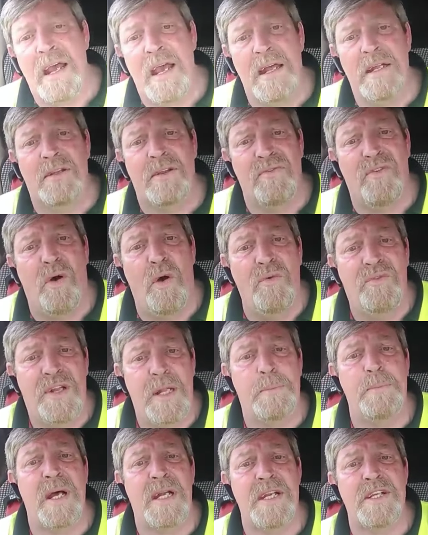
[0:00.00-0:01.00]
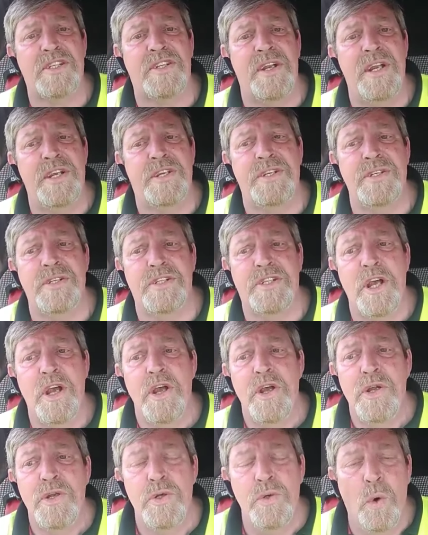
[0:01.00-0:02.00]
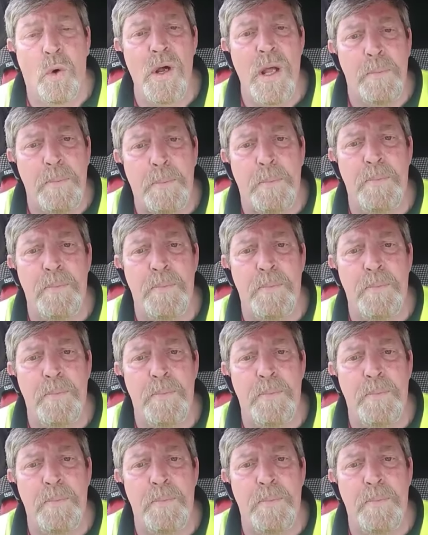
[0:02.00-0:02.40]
the devolved administrations not to,